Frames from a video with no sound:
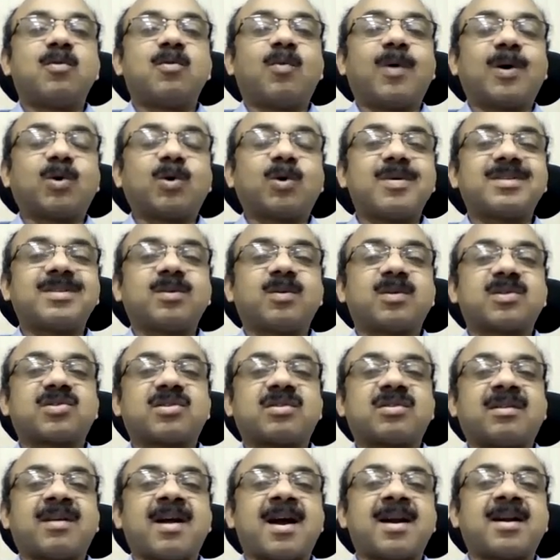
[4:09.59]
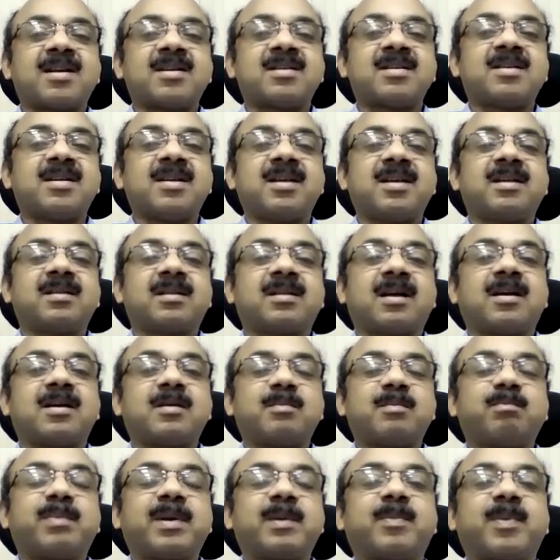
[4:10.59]
What was your strategy in
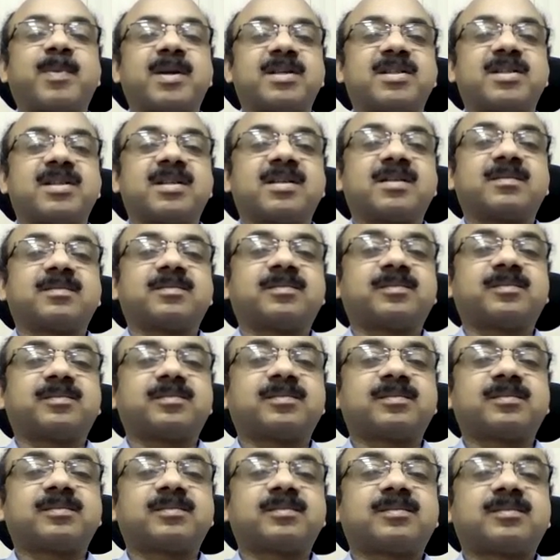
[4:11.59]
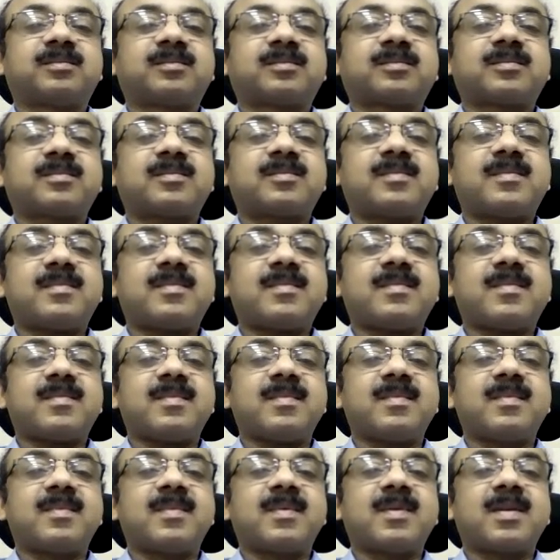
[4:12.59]
the preparation?
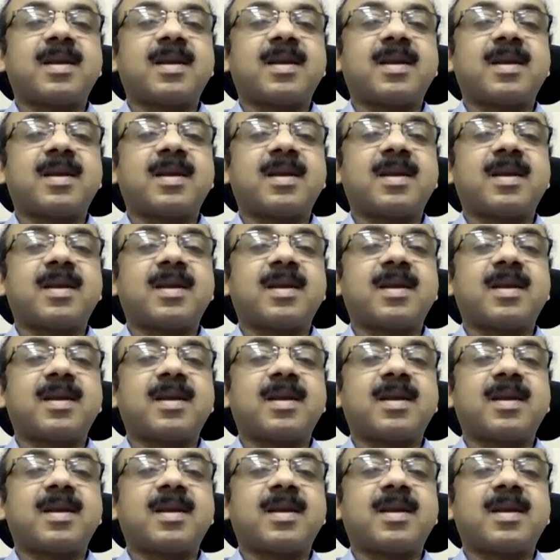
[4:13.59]
Mm.